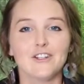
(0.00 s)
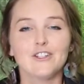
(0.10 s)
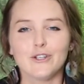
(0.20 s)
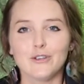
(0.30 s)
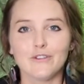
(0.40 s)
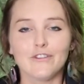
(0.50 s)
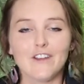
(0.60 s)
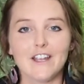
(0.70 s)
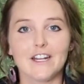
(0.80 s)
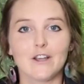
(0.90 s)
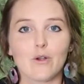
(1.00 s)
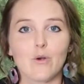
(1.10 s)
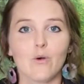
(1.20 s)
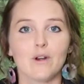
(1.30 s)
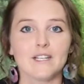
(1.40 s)
Do your feeding
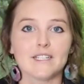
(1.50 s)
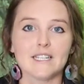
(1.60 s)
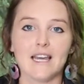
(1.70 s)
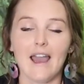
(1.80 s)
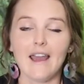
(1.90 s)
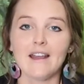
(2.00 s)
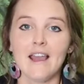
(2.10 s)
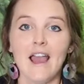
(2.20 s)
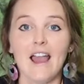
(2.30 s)
according to that.